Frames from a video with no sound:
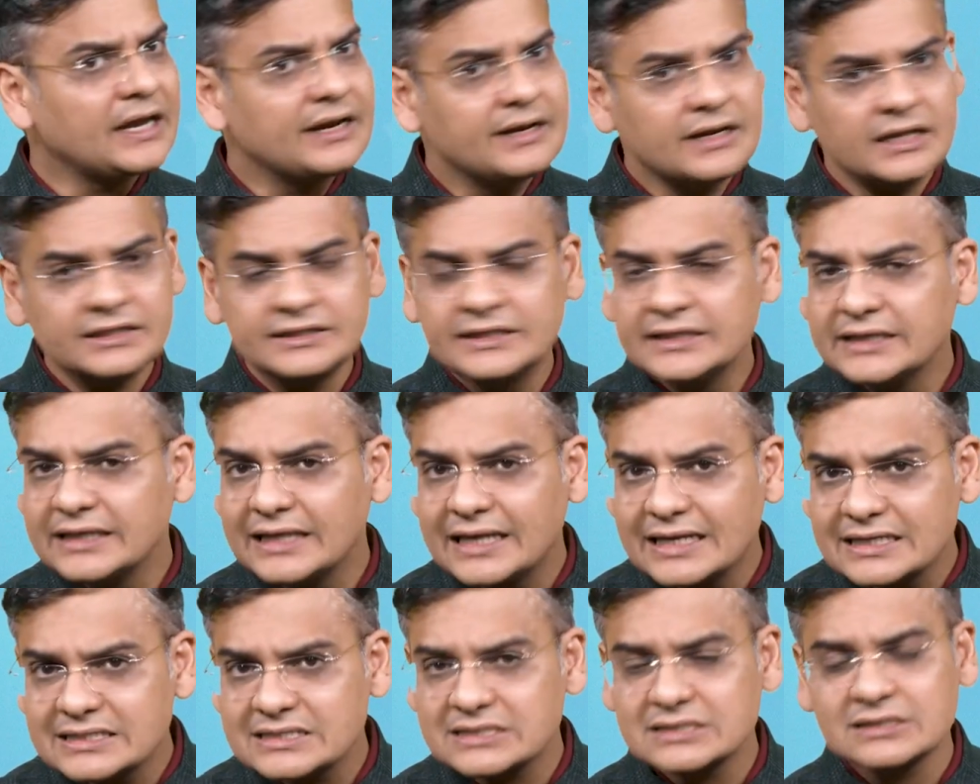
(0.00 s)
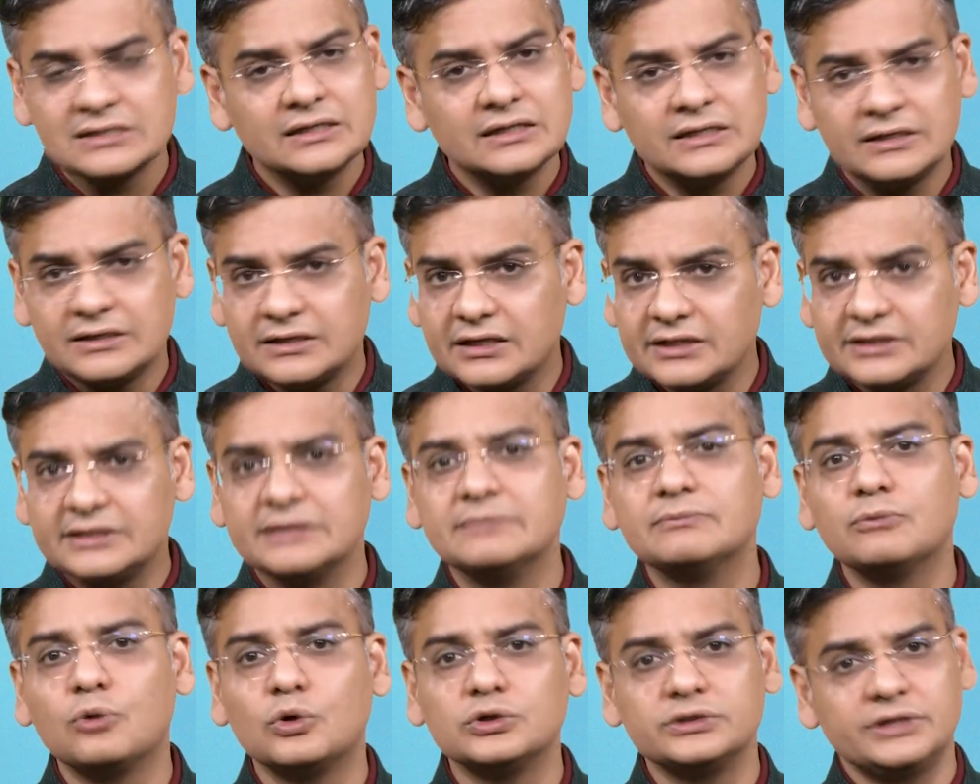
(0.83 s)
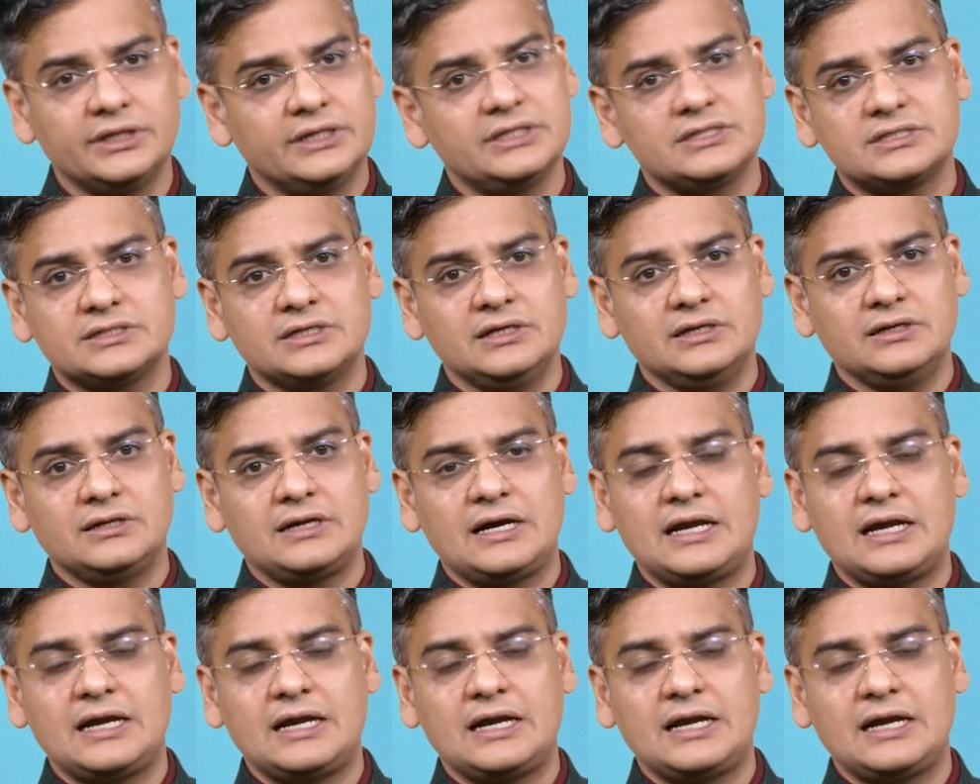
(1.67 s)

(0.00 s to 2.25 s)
Nothing less, nothing more than a skill.